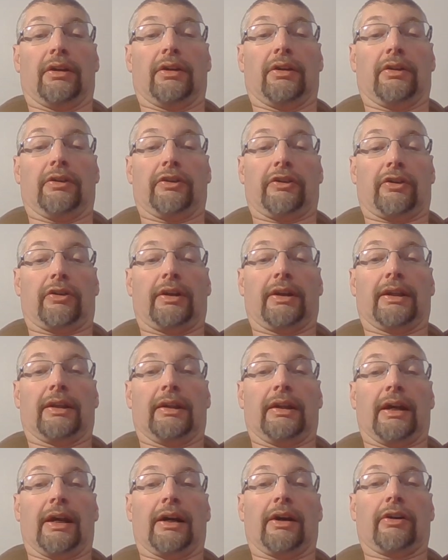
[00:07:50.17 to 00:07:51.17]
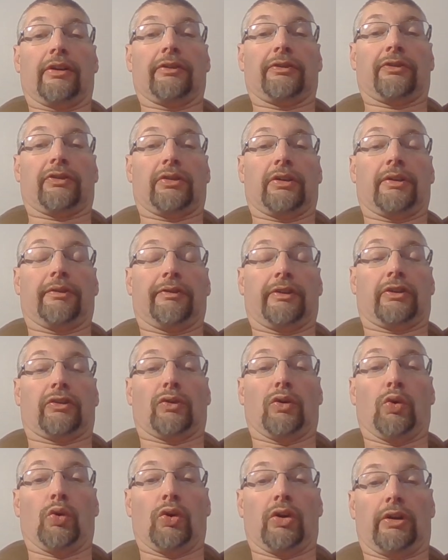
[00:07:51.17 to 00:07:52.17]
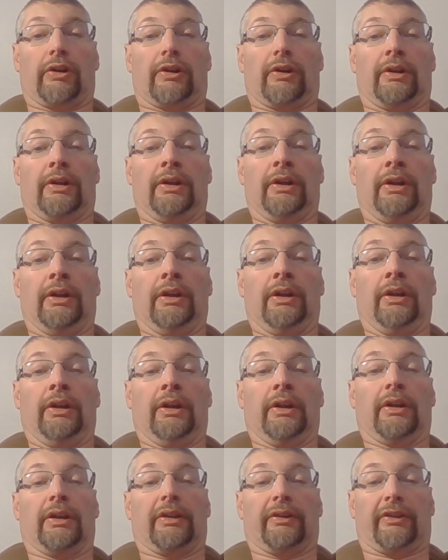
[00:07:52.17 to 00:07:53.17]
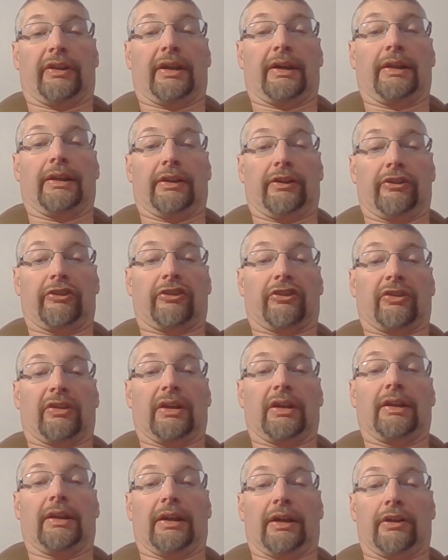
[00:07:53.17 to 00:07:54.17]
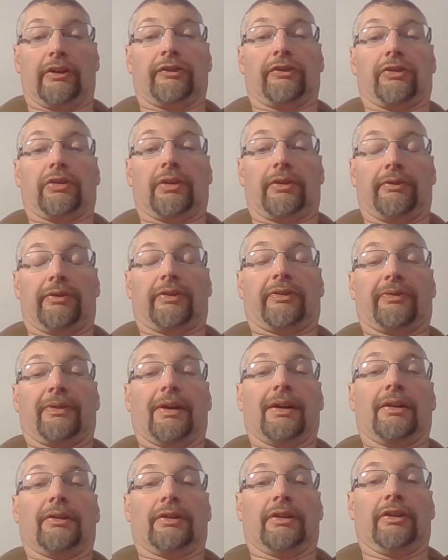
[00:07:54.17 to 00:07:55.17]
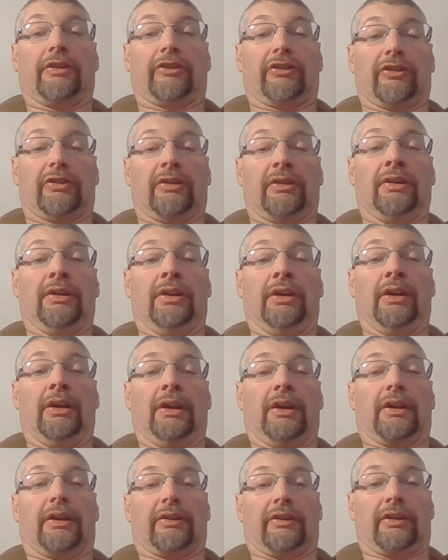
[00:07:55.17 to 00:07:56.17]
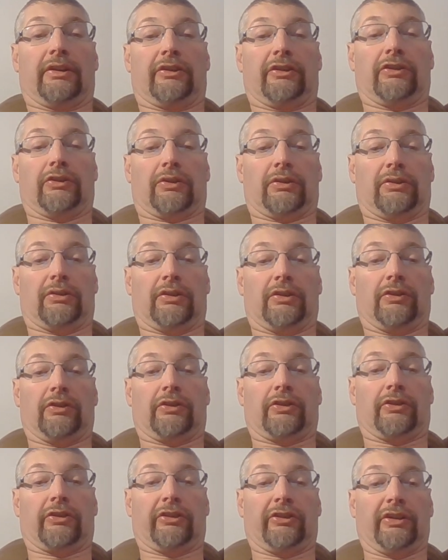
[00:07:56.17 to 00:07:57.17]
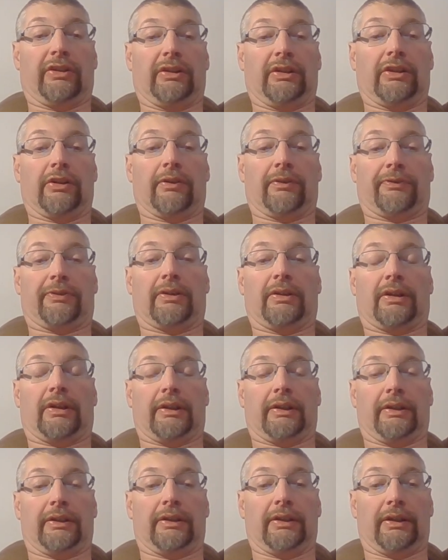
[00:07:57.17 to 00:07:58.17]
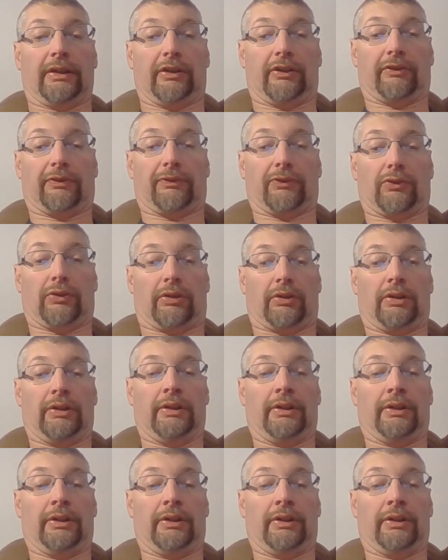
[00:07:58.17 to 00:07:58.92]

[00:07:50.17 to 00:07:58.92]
during an out-of-service order, that is an out-of-service violation that you can lose your CDL for 90 days for.